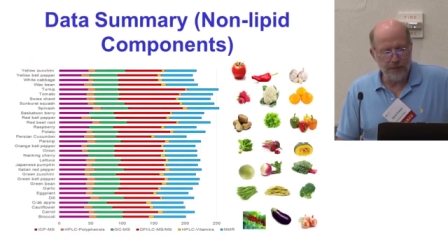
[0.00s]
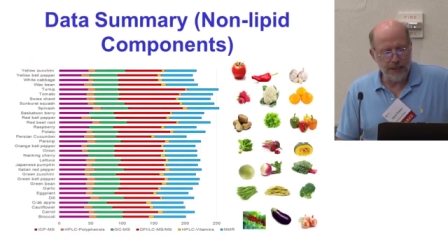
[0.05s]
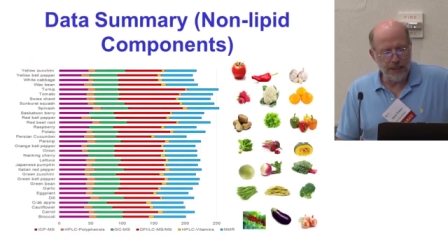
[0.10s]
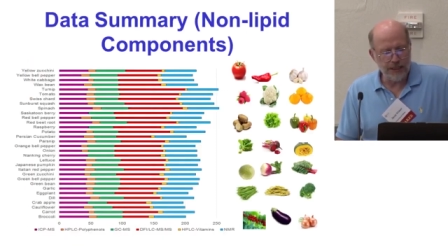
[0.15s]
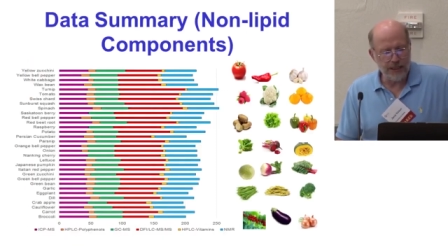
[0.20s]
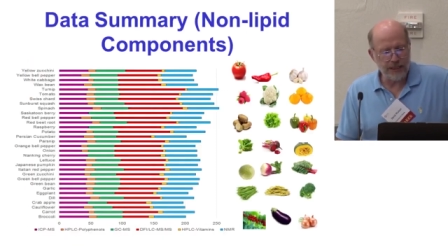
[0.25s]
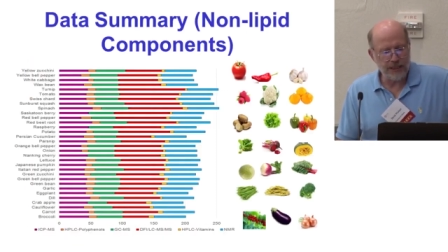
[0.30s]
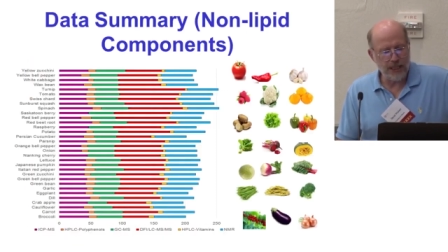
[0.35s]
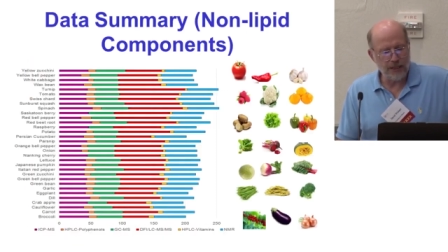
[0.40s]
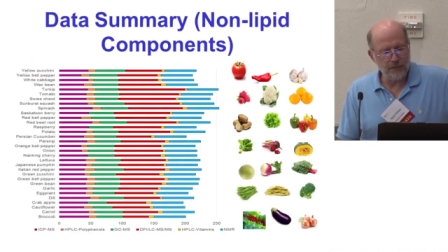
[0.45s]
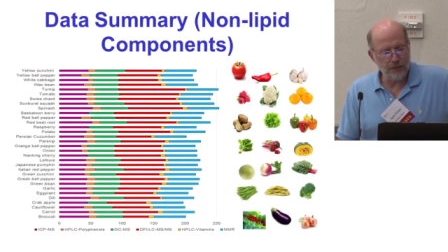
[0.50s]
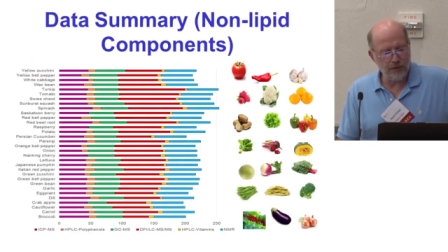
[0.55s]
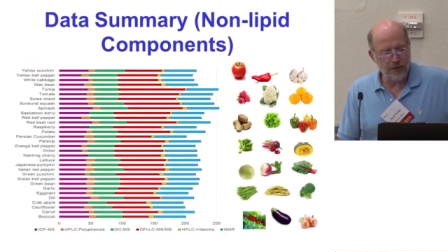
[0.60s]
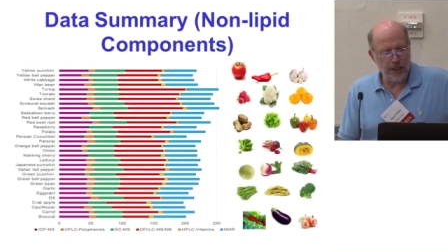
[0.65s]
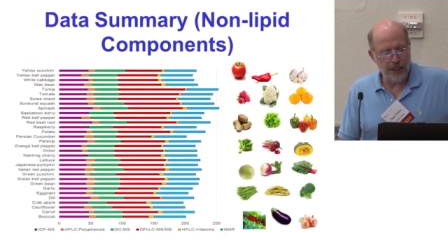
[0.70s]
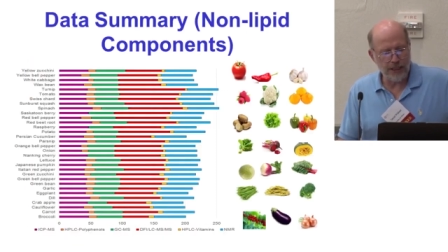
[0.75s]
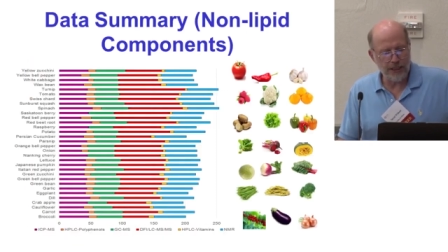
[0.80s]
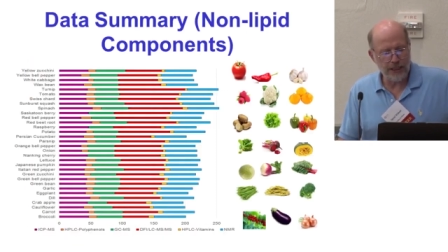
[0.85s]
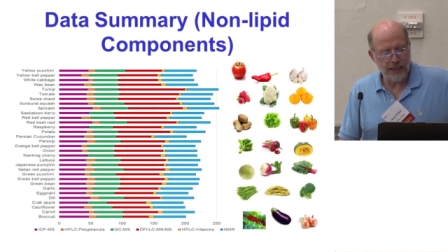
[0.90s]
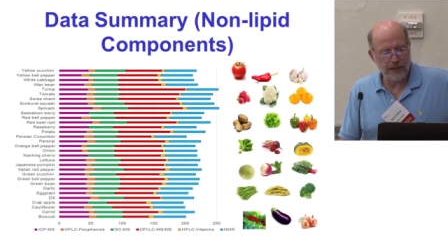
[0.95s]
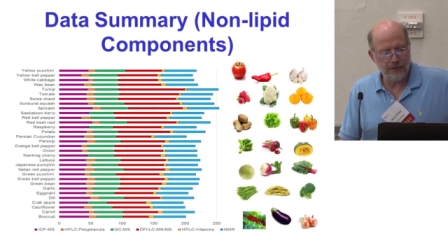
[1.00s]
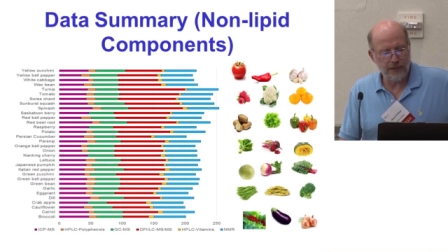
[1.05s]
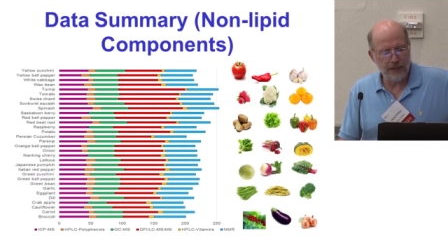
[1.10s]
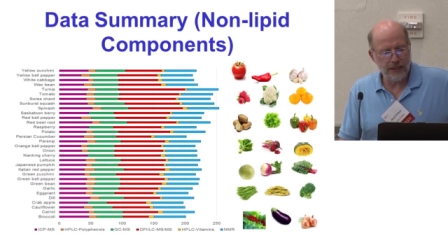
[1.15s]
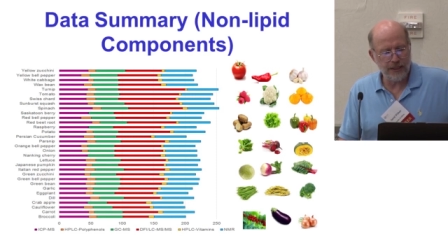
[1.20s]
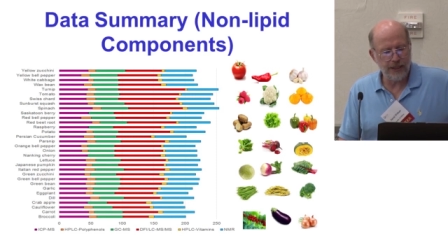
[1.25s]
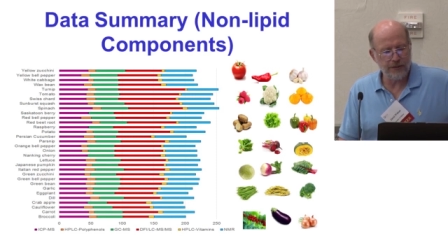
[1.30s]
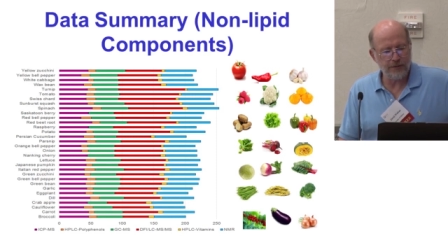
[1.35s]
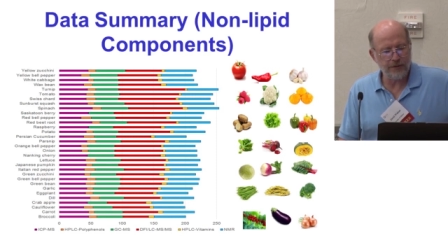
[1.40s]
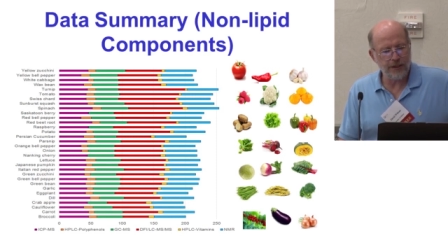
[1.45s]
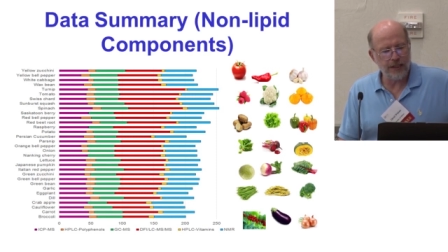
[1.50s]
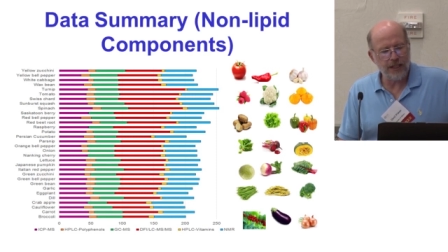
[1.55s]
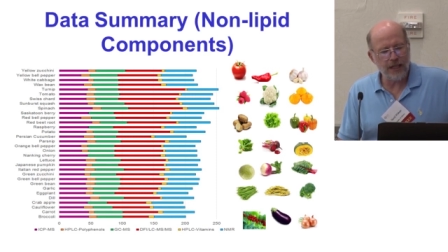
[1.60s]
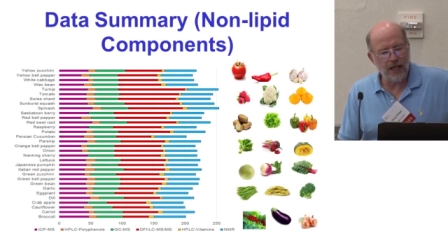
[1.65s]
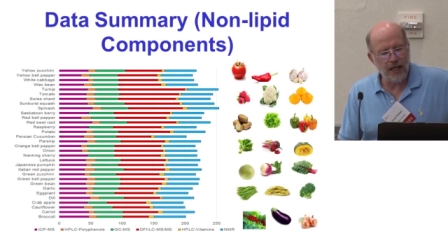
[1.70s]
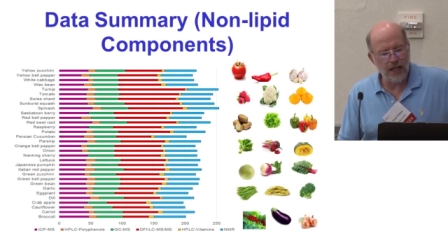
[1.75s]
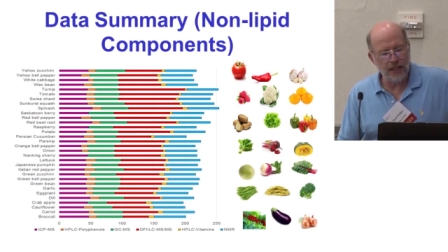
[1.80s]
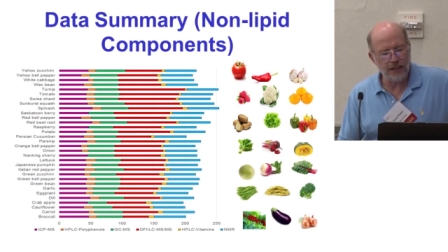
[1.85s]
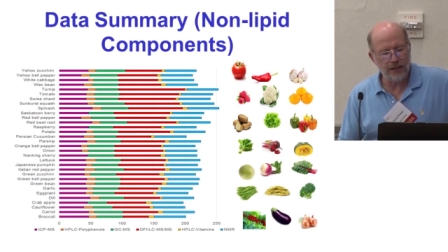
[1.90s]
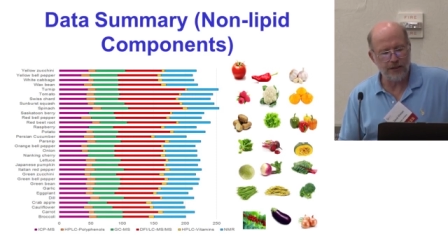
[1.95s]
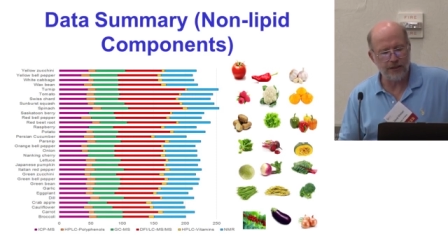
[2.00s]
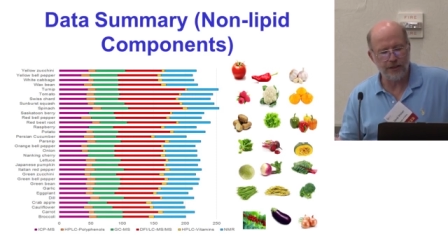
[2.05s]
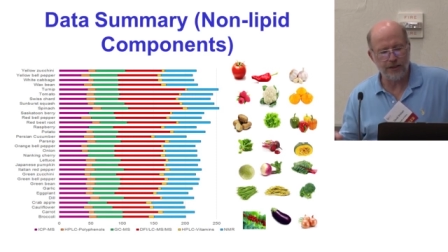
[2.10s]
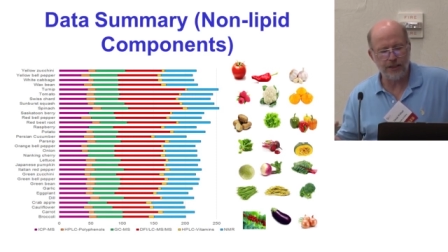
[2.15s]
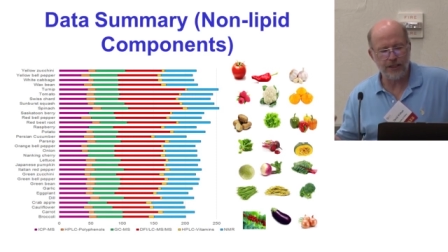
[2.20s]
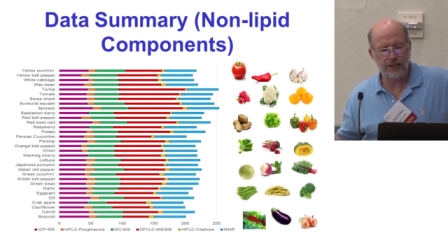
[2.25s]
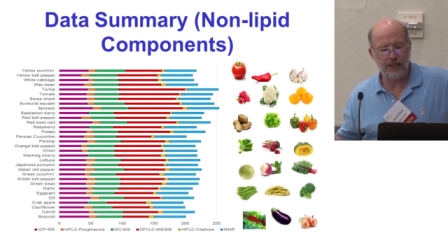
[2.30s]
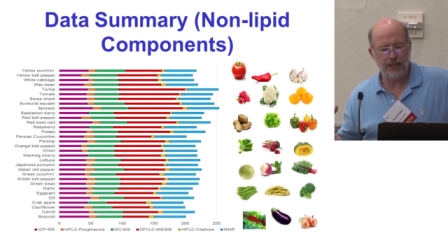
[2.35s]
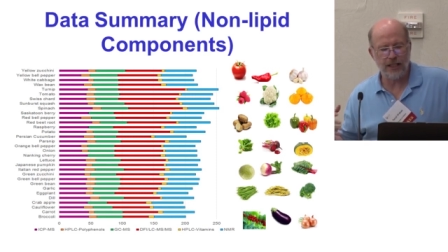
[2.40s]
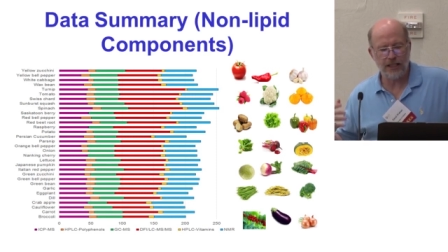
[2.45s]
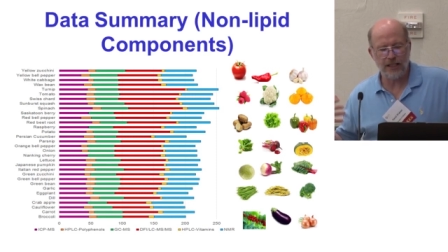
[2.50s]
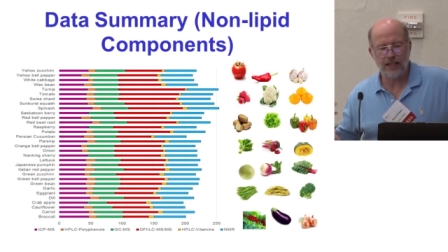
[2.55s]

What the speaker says: but just summarizing with the different colors,